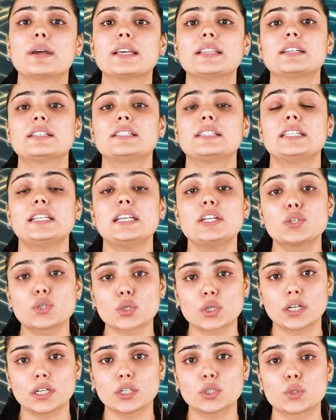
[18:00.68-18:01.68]
by the
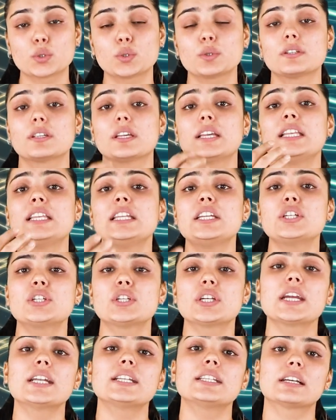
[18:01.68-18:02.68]
teacher to
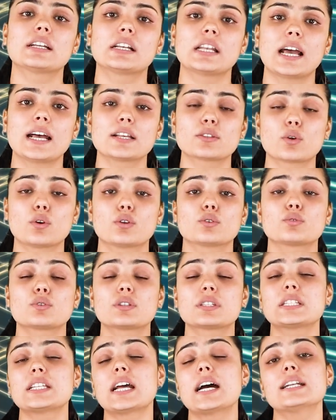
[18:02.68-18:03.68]
initiate the class or to
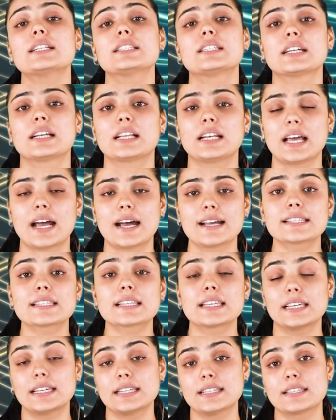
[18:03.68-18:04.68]
start the class
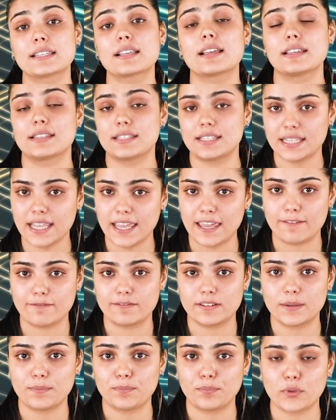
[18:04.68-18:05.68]
is
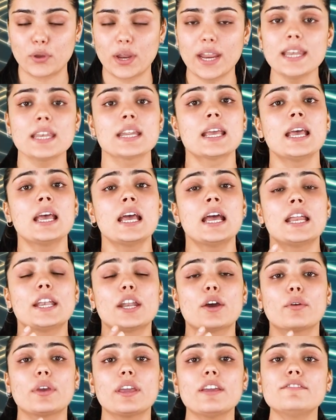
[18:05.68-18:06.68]
saved, right?
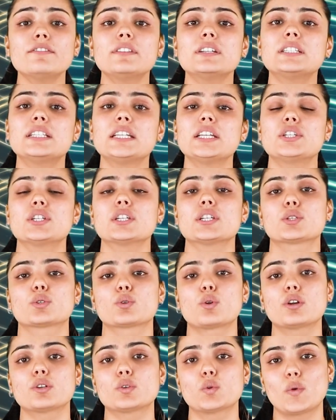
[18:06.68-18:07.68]
Now, if the teacher is
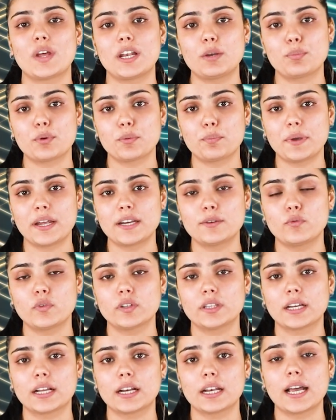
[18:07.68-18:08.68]
not well prepared for
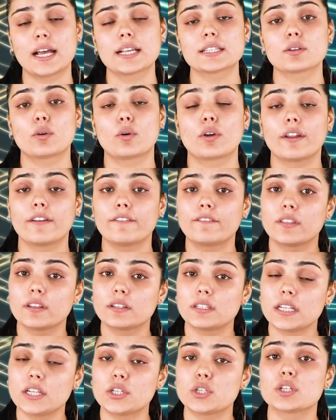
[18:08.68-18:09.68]
the class or if the
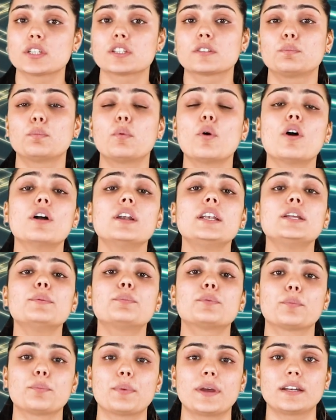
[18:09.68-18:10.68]
teacher is poorly
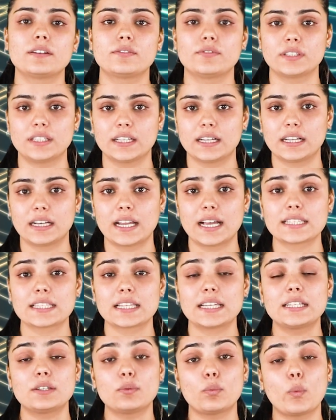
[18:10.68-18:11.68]
prepared for the class,
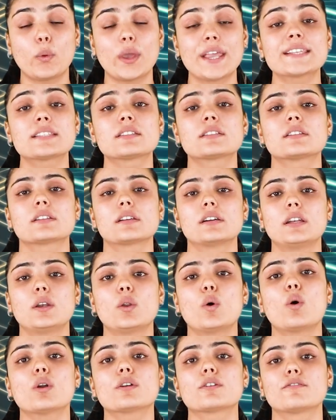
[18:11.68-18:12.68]
it wastes a
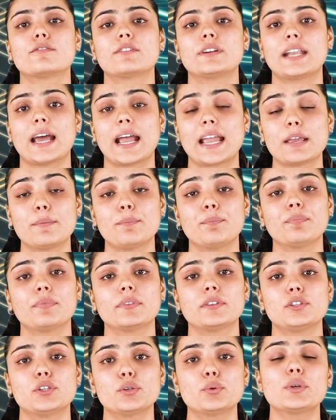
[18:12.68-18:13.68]
lot of time
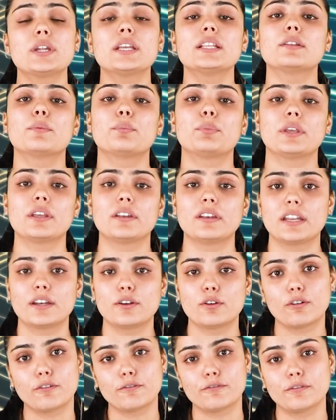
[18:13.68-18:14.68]
during the
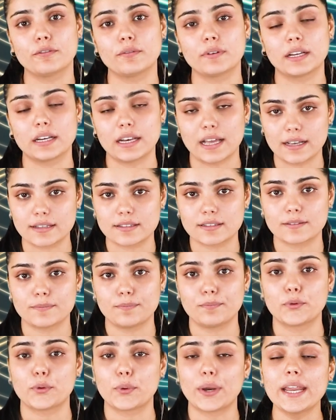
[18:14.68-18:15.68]
period of class,
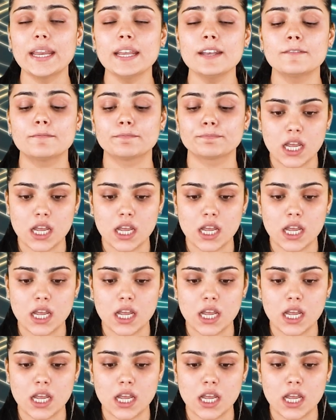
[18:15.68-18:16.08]
right?